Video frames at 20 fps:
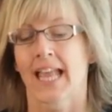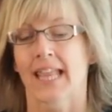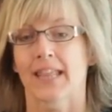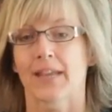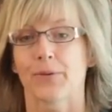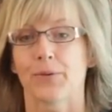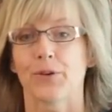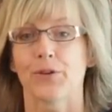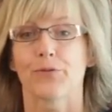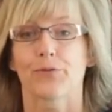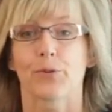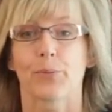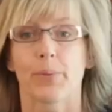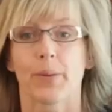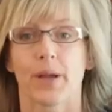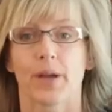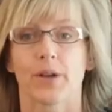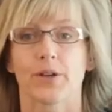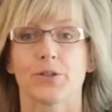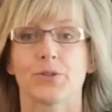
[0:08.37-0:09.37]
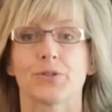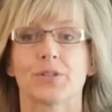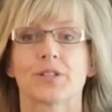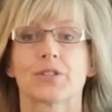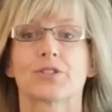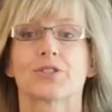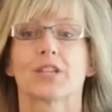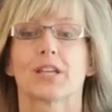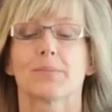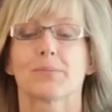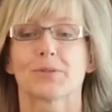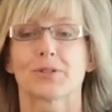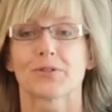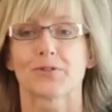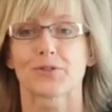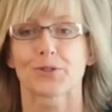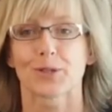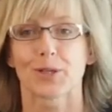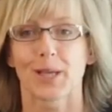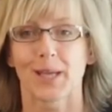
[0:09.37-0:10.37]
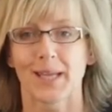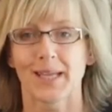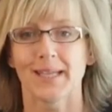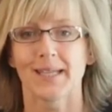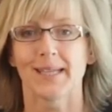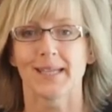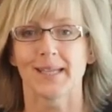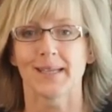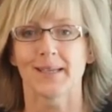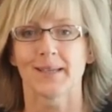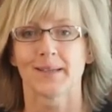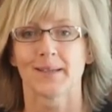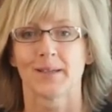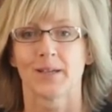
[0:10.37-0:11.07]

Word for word: that we've prepared using Shapeshifter AE.